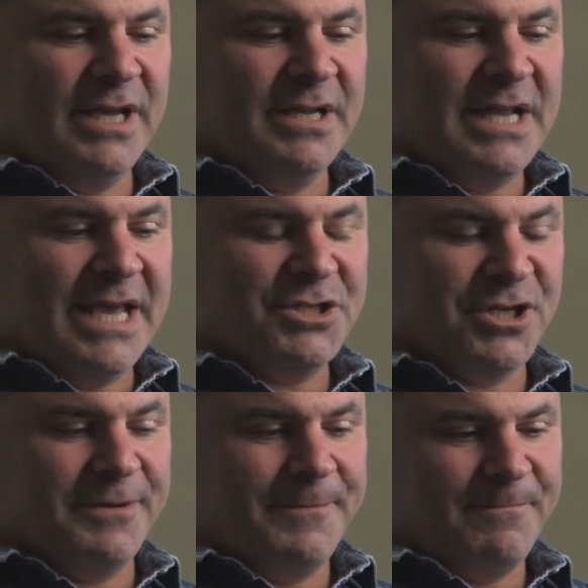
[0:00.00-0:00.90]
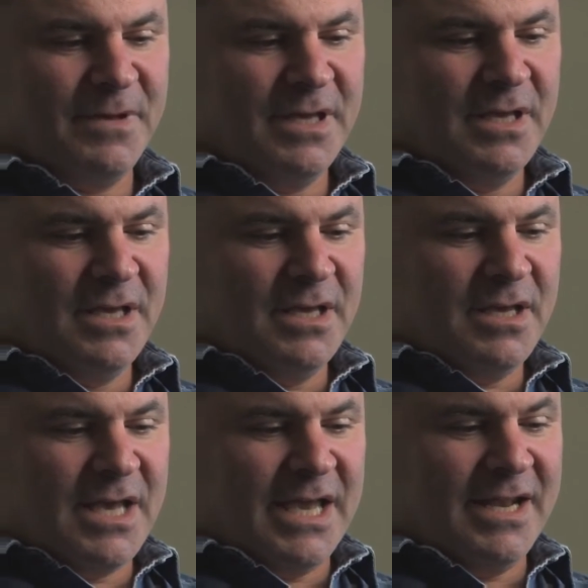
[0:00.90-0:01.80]
in Asia.
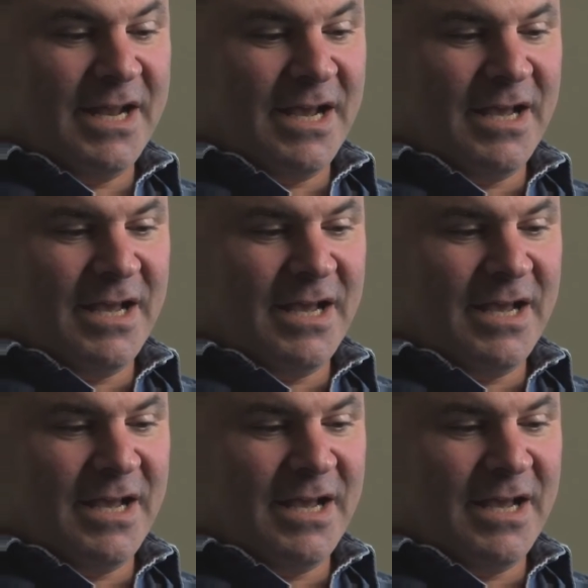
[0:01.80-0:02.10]
And